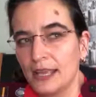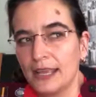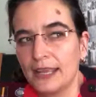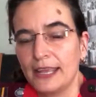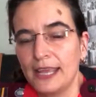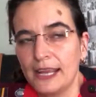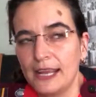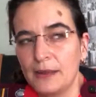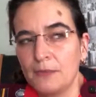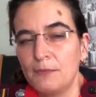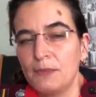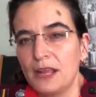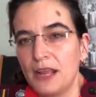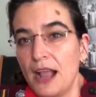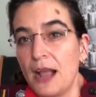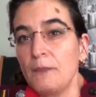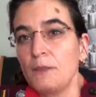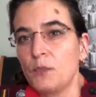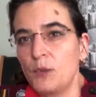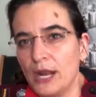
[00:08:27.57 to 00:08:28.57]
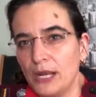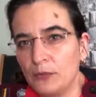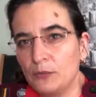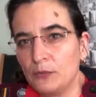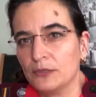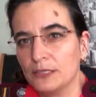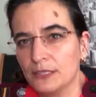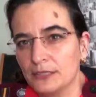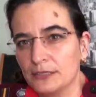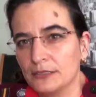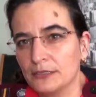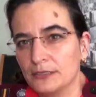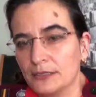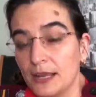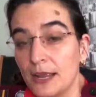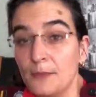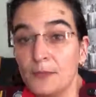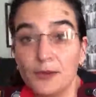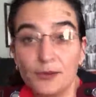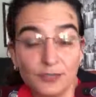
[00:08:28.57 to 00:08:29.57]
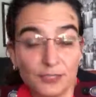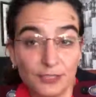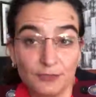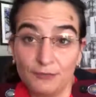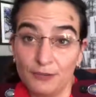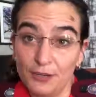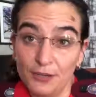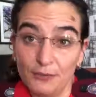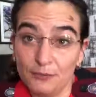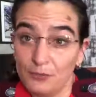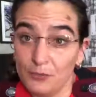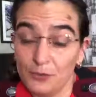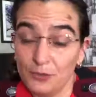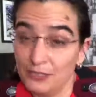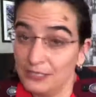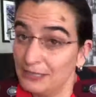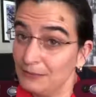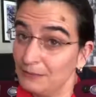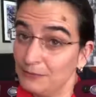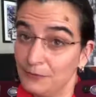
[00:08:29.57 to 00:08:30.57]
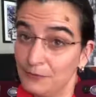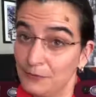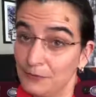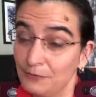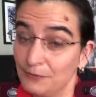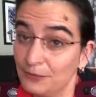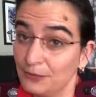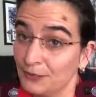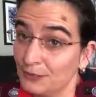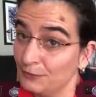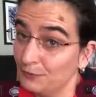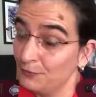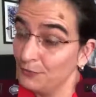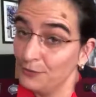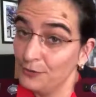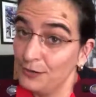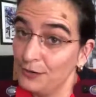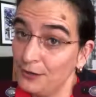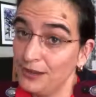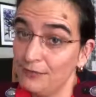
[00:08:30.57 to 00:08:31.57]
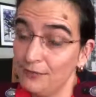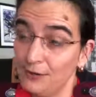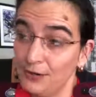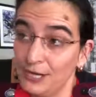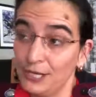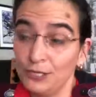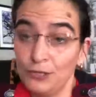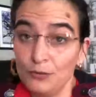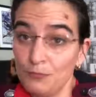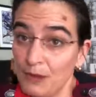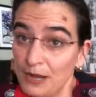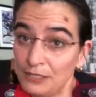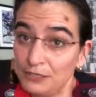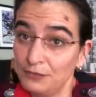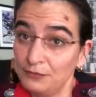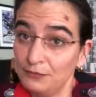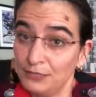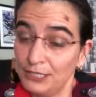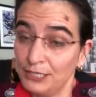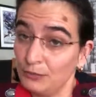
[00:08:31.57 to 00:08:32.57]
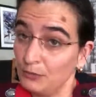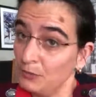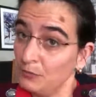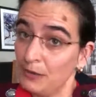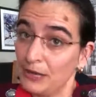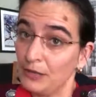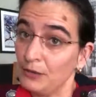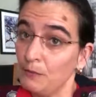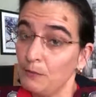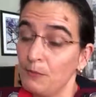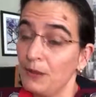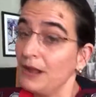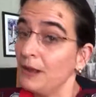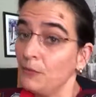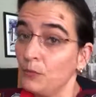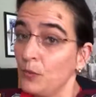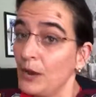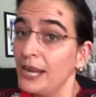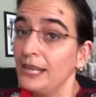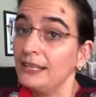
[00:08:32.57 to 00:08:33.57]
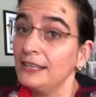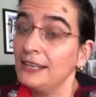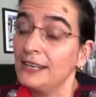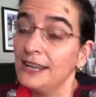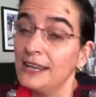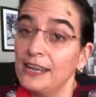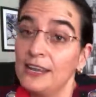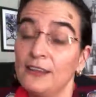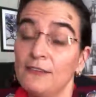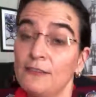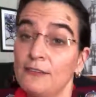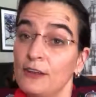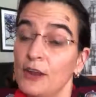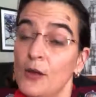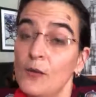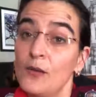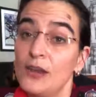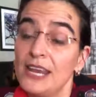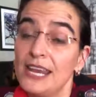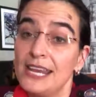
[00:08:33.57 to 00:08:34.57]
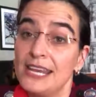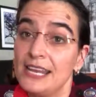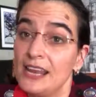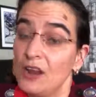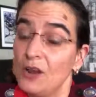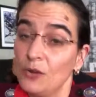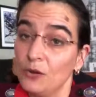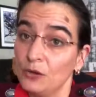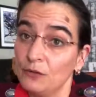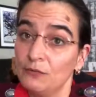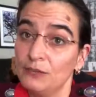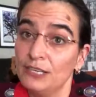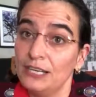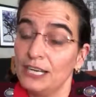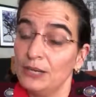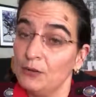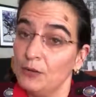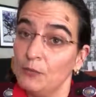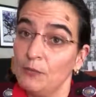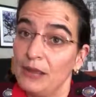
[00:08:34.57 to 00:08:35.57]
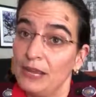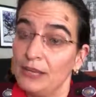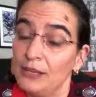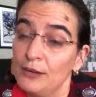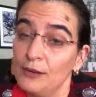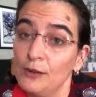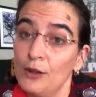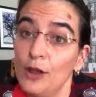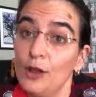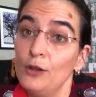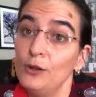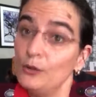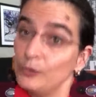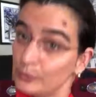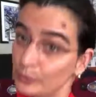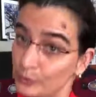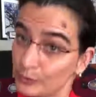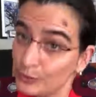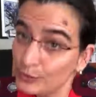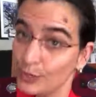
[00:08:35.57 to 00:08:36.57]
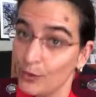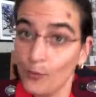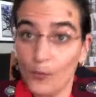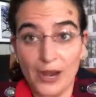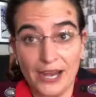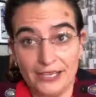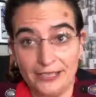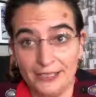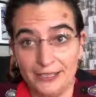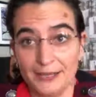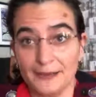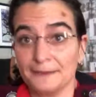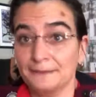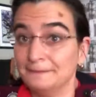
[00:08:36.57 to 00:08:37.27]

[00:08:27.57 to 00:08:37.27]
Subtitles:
Can I pick up weight with this? Because it's very important. Some food, if you eat too much of it, it will make you pick up weight. If you don't eat a lot of it, it will make you lose weight.